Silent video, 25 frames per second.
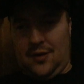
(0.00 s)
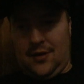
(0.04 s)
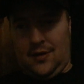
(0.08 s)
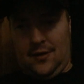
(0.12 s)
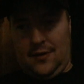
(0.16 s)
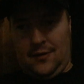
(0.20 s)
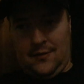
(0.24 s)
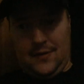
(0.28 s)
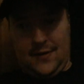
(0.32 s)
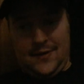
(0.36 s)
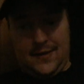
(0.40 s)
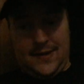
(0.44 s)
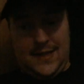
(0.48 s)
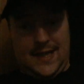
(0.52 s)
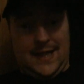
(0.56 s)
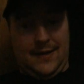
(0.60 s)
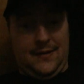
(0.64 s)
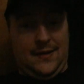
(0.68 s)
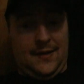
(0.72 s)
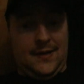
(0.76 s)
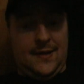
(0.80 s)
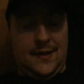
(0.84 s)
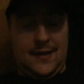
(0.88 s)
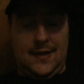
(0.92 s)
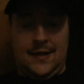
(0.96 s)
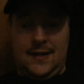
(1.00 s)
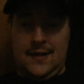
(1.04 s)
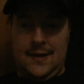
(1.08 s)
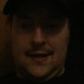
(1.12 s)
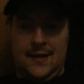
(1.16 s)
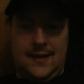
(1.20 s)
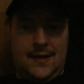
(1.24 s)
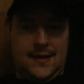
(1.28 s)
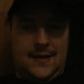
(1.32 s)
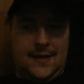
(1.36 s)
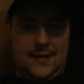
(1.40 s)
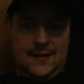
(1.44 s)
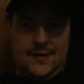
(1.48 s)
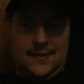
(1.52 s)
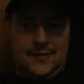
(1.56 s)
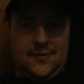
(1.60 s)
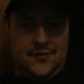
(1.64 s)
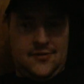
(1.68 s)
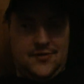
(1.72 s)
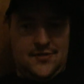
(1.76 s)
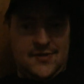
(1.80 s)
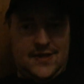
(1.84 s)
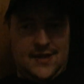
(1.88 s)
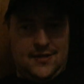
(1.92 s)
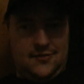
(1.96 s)
or he
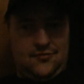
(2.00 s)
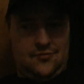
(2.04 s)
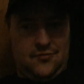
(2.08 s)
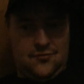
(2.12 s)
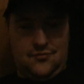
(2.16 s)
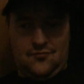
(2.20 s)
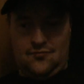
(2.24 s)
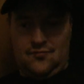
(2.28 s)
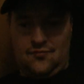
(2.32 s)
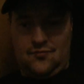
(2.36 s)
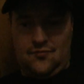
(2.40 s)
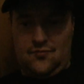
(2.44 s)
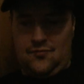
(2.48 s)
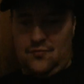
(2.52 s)
just said, look,